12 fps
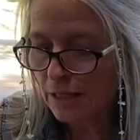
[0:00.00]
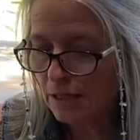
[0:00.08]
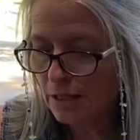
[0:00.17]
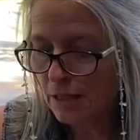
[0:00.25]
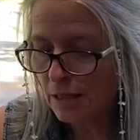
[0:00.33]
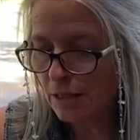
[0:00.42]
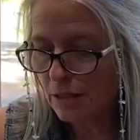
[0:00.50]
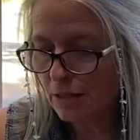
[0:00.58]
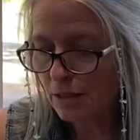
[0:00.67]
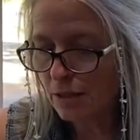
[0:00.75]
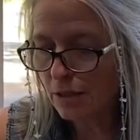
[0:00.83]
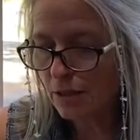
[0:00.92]

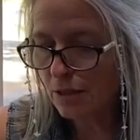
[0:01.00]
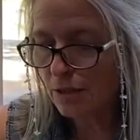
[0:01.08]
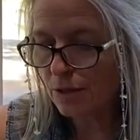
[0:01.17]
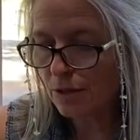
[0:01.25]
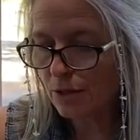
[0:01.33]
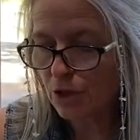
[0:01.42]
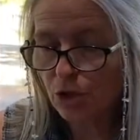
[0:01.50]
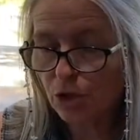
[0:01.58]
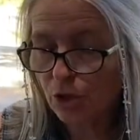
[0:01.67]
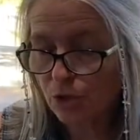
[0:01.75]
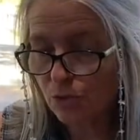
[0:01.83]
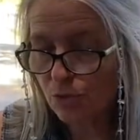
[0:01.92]
The
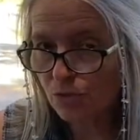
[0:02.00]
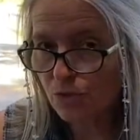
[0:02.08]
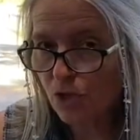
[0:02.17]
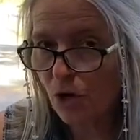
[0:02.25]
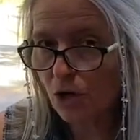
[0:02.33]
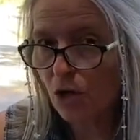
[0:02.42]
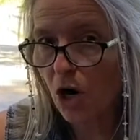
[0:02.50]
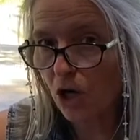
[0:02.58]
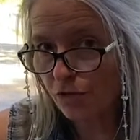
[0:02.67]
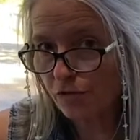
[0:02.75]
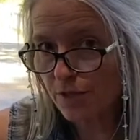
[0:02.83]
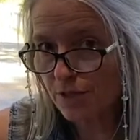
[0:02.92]
cocoons are
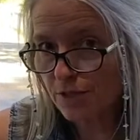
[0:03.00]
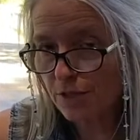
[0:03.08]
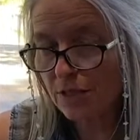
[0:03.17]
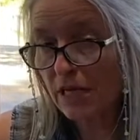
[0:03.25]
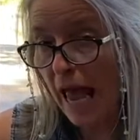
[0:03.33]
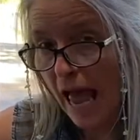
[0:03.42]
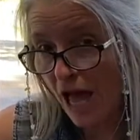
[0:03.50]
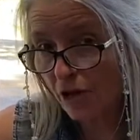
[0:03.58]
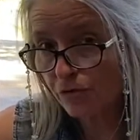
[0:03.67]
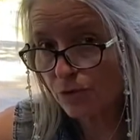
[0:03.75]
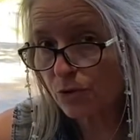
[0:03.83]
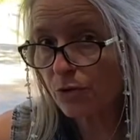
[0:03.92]
harvested
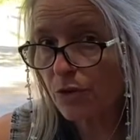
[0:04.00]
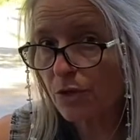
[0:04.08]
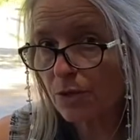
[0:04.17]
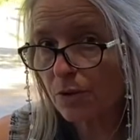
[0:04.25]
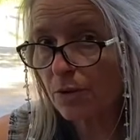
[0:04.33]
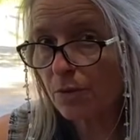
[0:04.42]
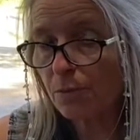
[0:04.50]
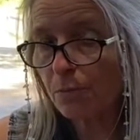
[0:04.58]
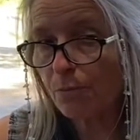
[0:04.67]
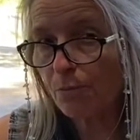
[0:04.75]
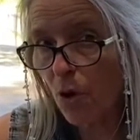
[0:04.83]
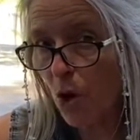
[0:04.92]
after the
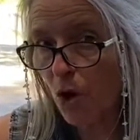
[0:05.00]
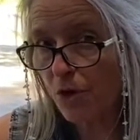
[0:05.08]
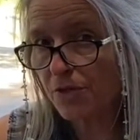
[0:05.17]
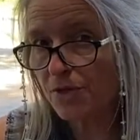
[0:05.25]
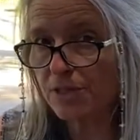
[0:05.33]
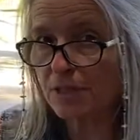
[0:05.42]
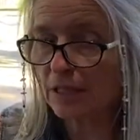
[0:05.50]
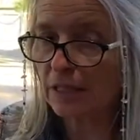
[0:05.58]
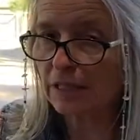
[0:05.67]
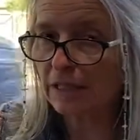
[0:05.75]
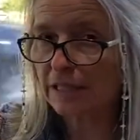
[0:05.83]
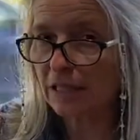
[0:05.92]
moths
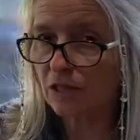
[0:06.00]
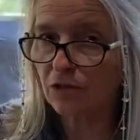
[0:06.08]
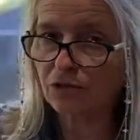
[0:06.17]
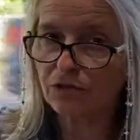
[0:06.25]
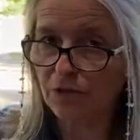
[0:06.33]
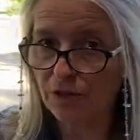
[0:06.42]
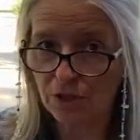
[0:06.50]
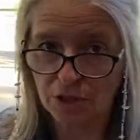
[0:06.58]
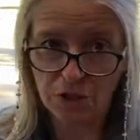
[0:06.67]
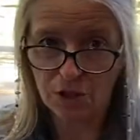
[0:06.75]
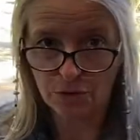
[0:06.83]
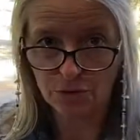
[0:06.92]
leave the
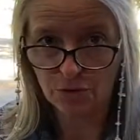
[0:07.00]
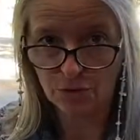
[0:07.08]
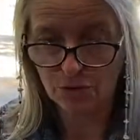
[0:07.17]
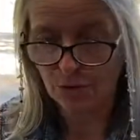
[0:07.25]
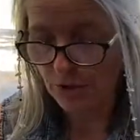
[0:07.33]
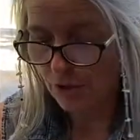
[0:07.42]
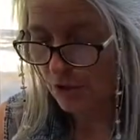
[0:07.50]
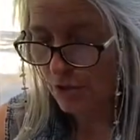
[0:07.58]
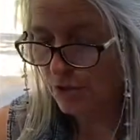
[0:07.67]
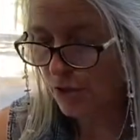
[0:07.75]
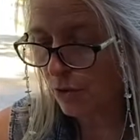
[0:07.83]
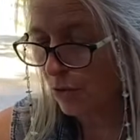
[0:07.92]
cocoon.
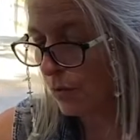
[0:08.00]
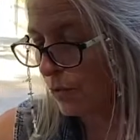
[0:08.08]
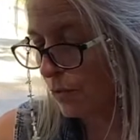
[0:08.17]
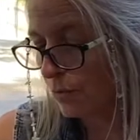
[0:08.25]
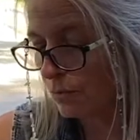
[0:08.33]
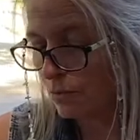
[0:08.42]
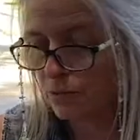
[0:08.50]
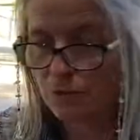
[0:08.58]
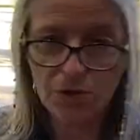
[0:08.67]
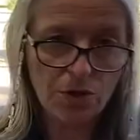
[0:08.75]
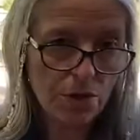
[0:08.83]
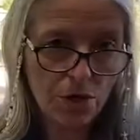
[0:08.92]
So
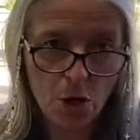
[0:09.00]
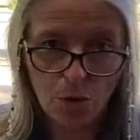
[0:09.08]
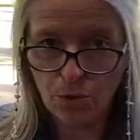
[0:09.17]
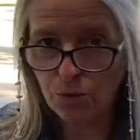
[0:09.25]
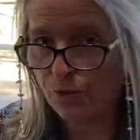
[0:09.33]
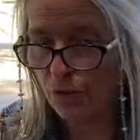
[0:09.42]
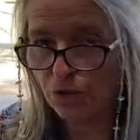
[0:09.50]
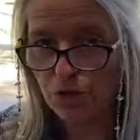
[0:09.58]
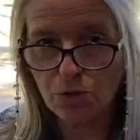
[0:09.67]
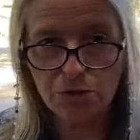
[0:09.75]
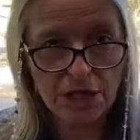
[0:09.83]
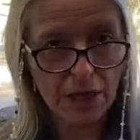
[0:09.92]
there's
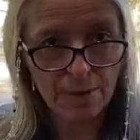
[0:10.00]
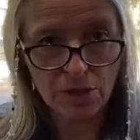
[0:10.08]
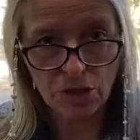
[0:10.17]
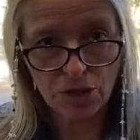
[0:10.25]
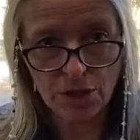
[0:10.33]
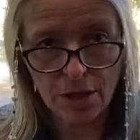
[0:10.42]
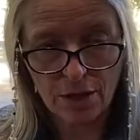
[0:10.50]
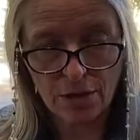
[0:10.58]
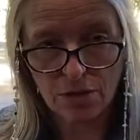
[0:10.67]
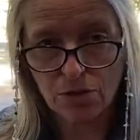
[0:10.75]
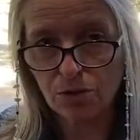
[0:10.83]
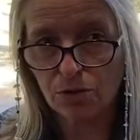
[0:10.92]
no damage
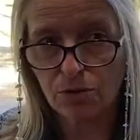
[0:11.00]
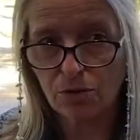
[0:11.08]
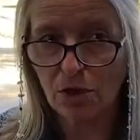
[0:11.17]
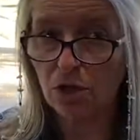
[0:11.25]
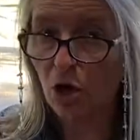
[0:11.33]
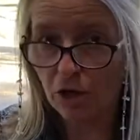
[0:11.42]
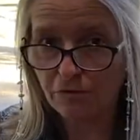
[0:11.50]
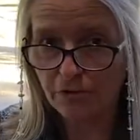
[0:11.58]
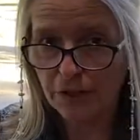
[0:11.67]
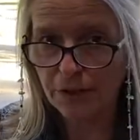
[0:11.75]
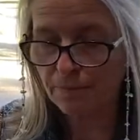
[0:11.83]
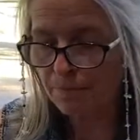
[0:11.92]
done to the larva.